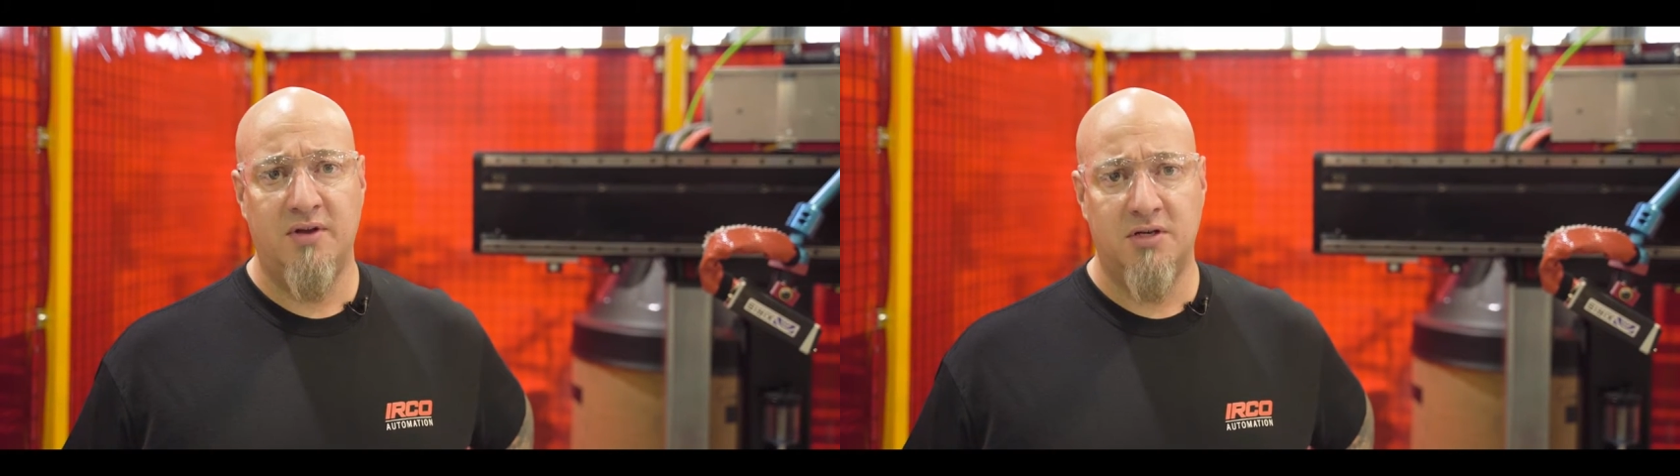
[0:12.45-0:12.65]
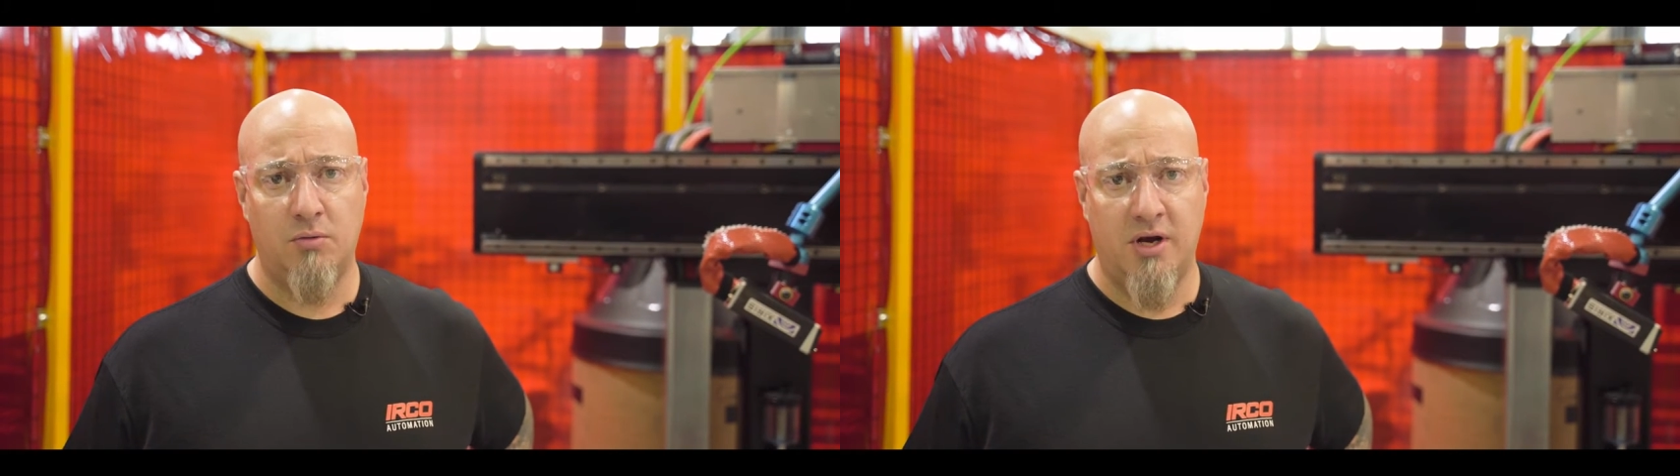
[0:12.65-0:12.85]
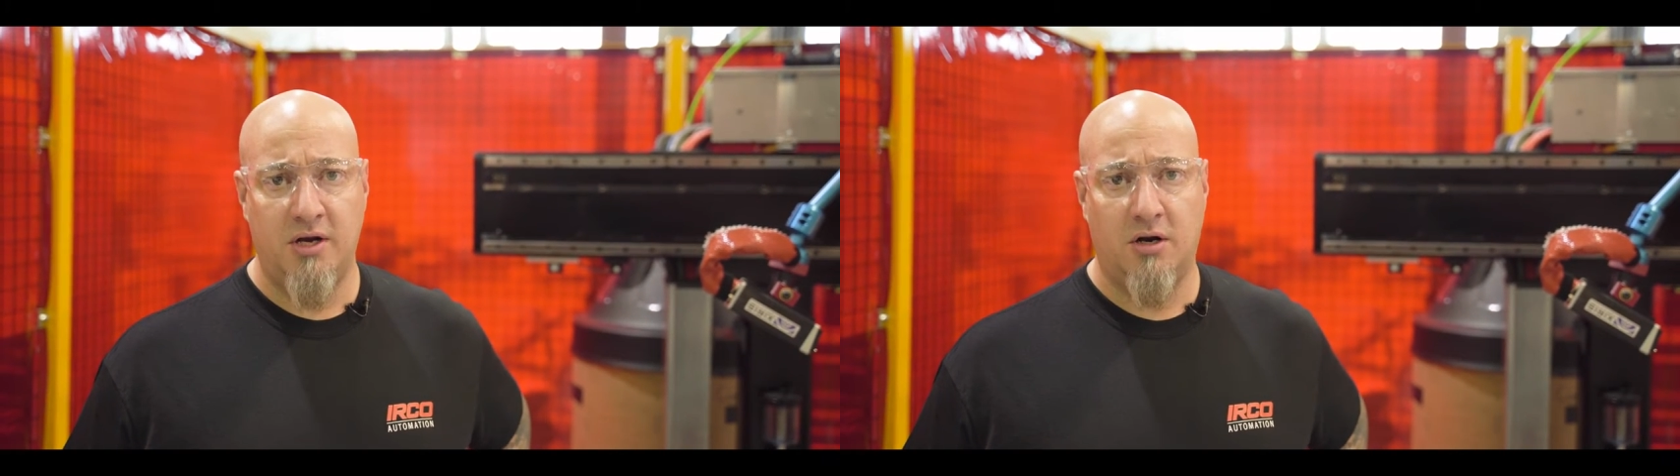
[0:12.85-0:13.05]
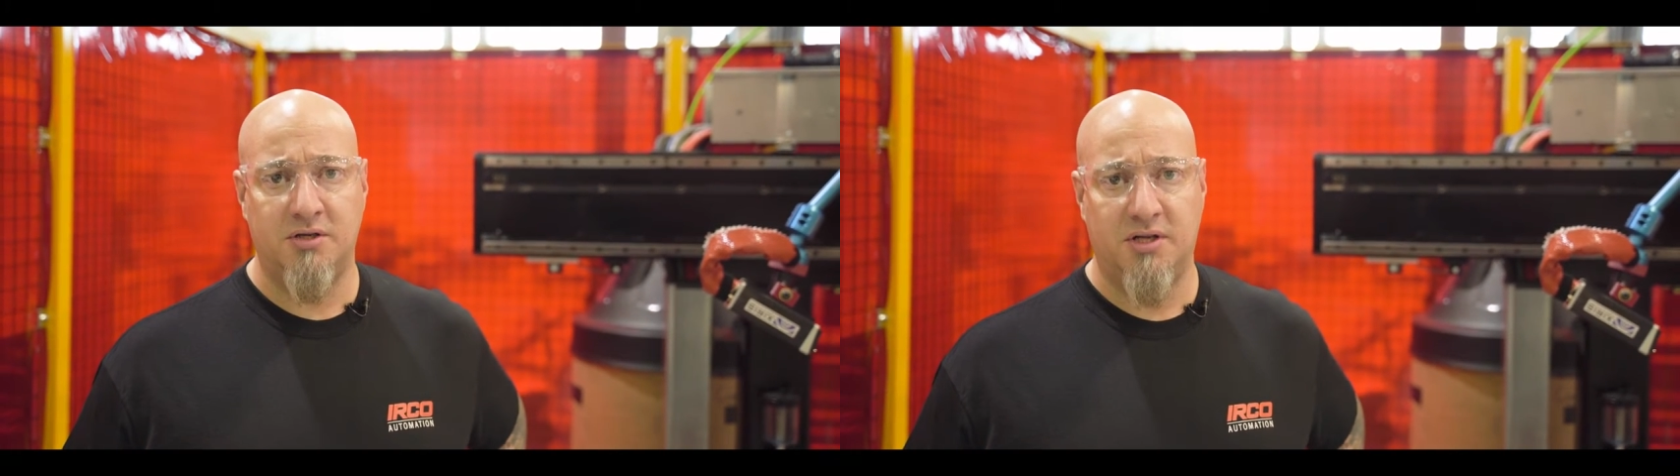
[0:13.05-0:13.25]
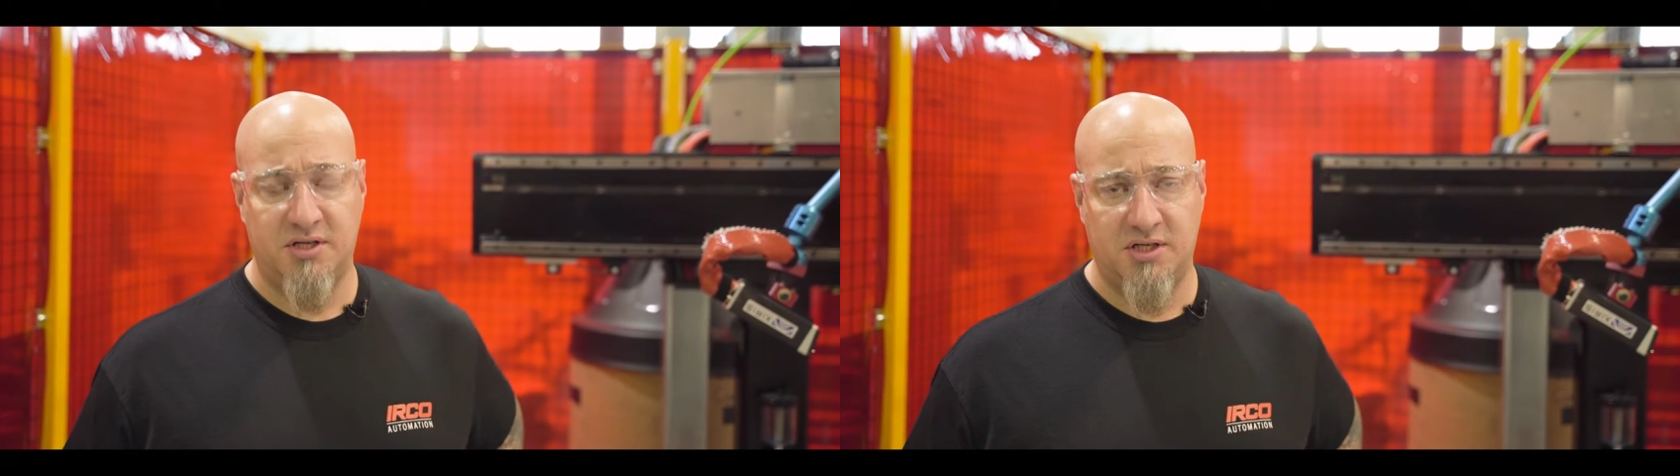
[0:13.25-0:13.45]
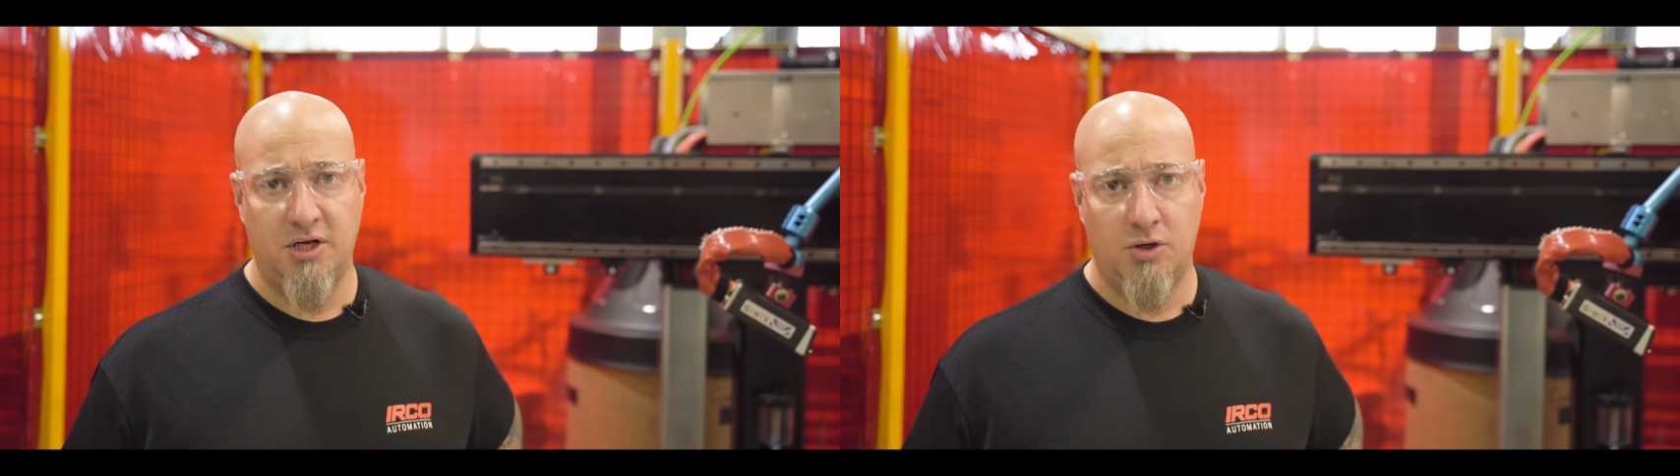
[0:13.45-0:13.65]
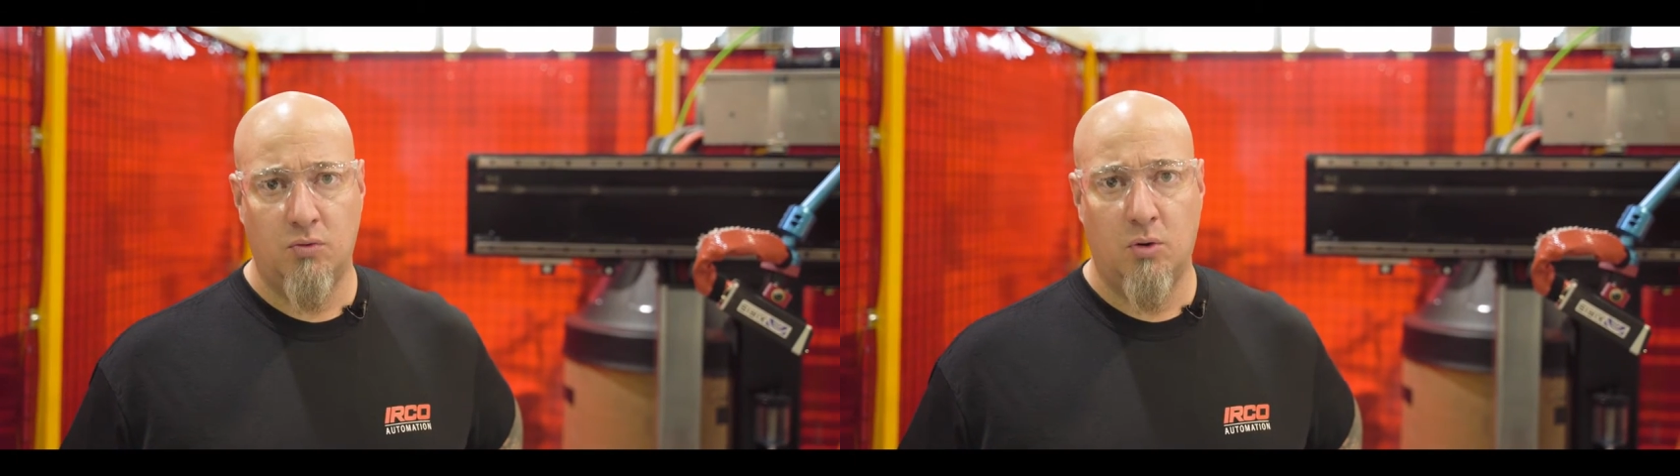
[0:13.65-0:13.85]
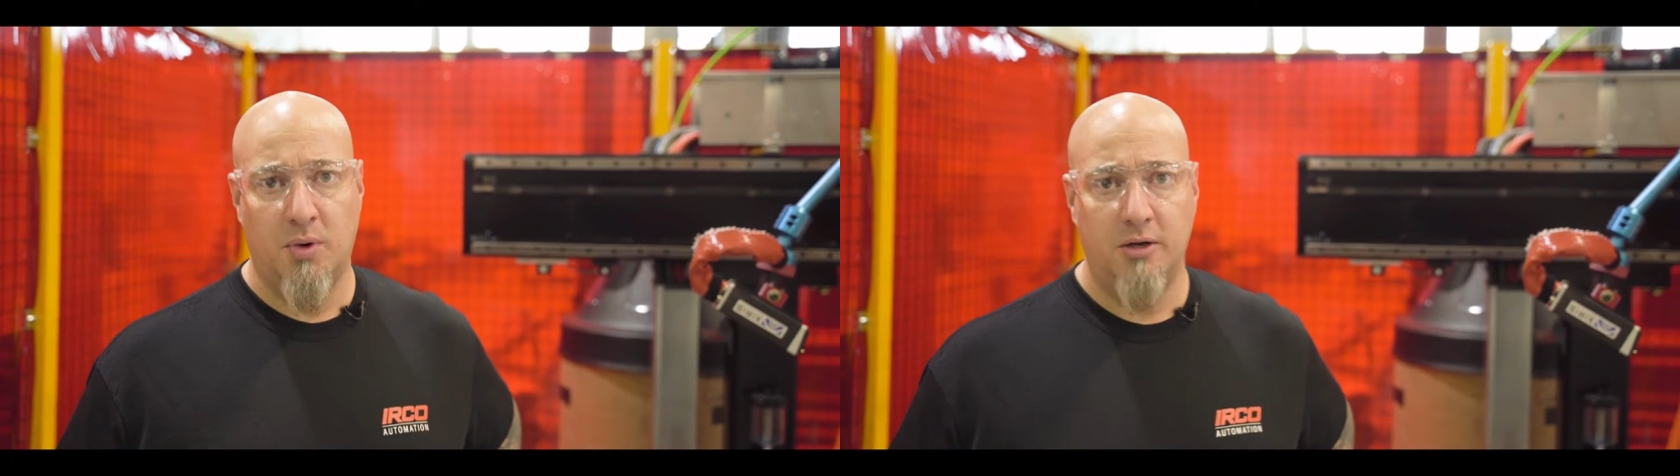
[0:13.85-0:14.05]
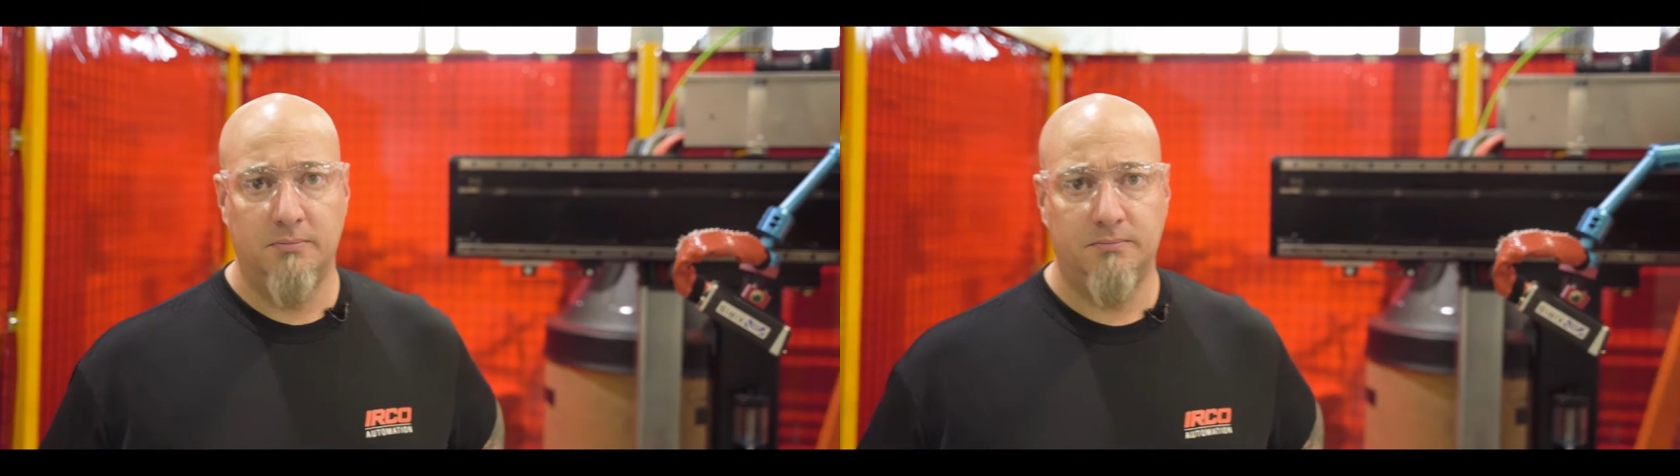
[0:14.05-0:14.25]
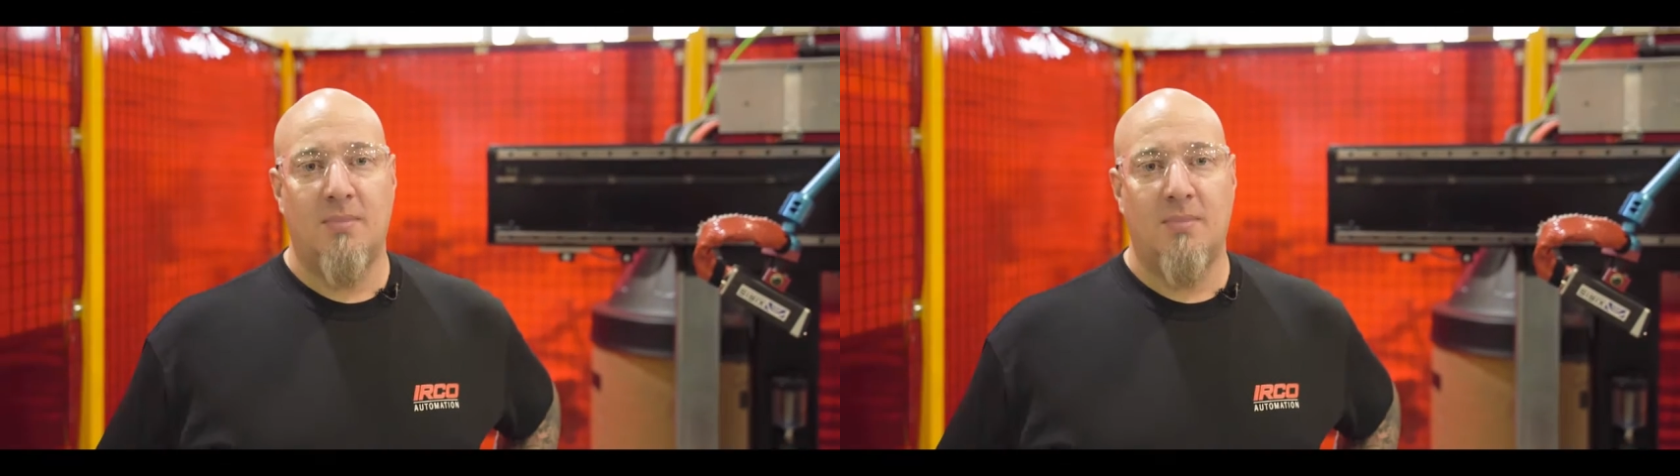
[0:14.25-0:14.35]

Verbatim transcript: integrated onto this linear robot.